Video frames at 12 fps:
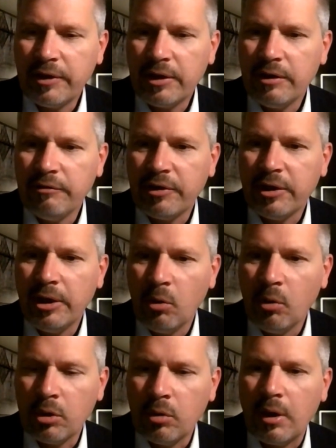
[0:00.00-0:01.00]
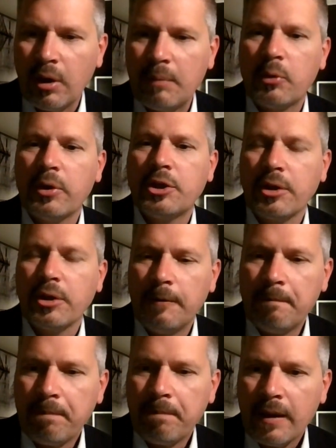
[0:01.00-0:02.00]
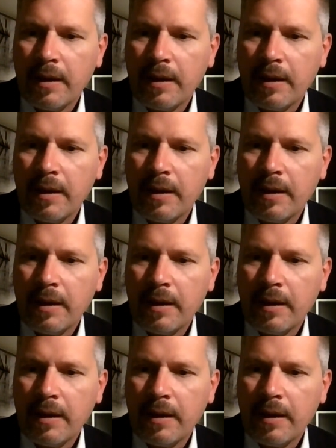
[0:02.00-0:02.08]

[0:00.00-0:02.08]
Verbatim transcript: very, very long collaboration.